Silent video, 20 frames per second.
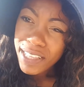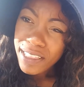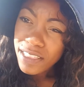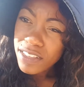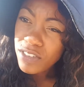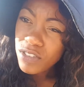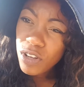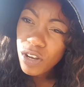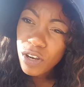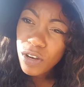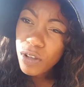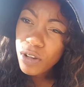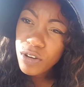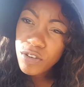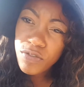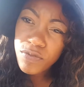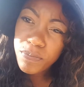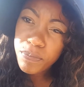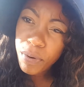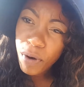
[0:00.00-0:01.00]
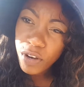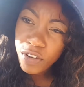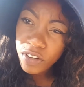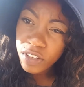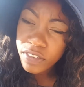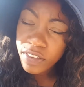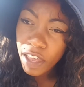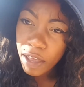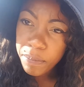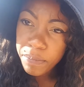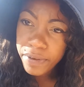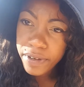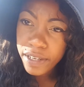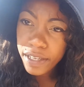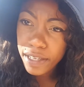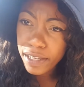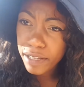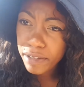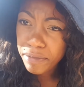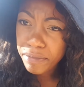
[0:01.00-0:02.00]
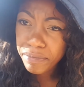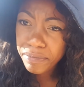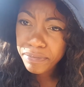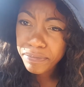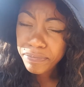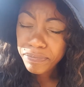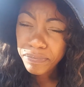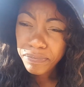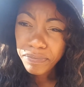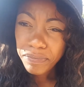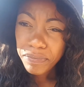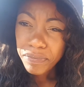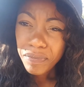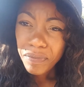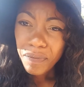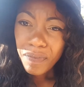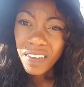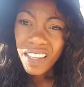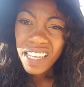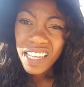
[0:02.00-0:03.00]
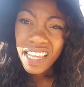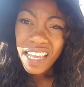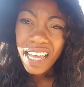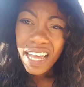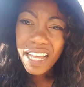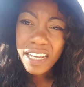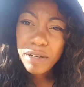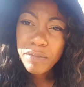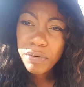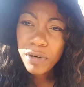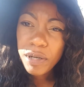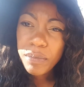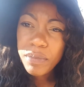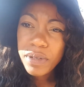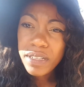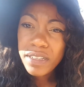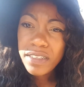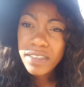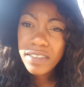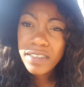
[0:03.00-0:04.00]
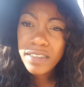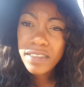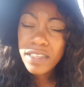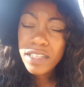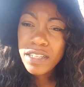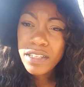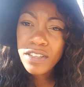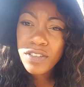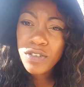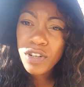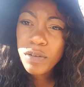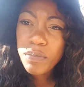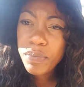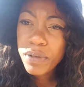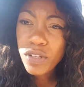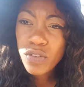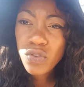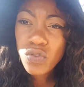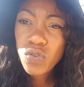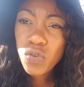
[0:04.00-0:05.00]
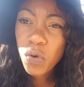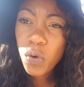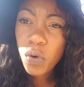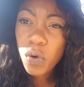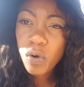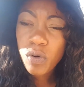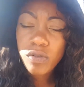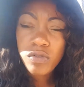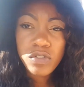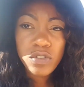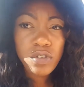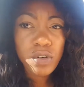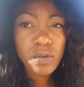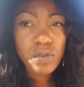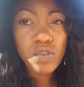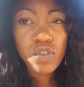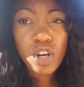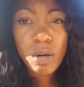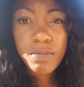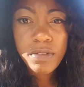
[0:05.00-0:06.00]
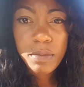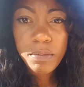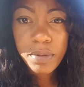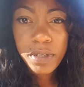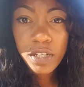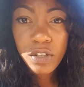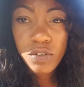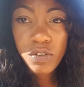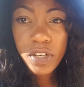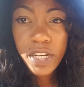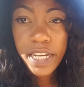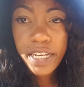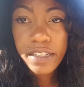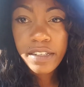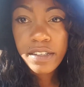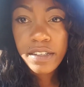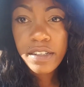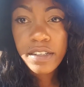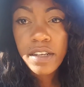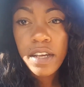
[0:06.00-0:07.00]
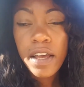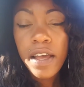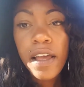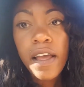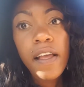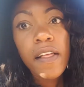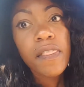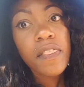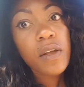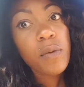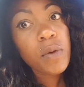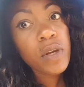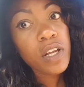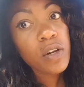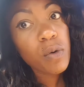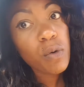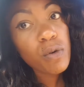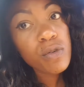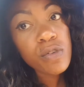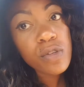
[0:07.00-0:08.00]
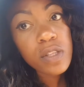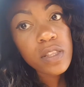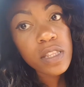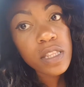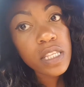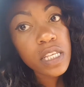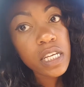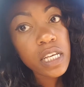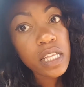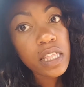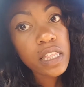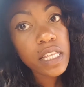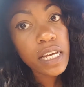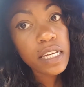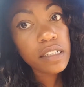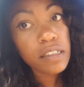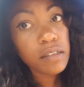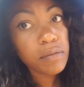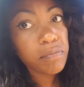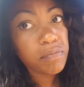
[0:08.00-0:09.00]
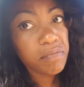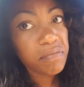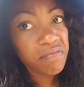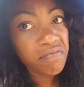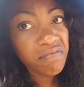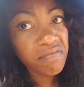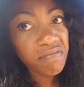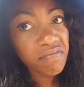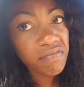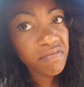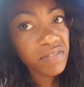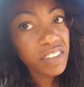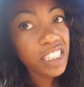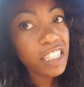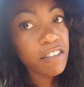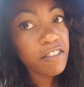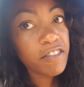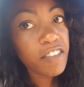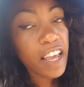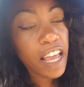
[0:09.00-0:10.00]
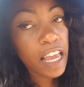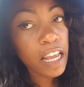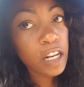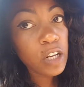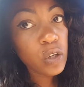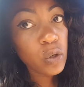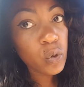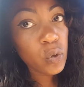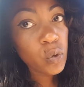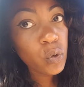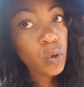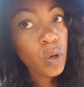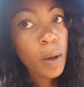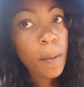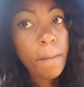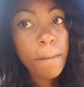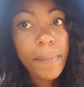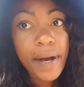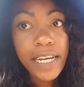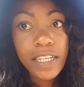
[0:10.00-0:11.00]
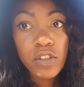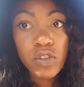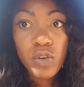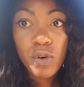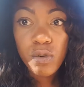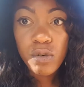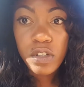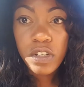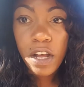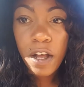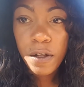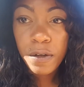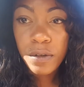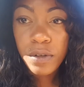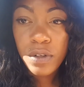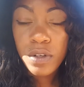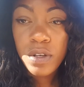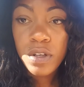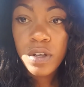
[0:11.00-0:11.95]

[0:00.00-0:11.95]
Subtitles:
there's not a lot of projects happening, unemployment is not being solved, no jobs are being created, then we can also think that the value might go down.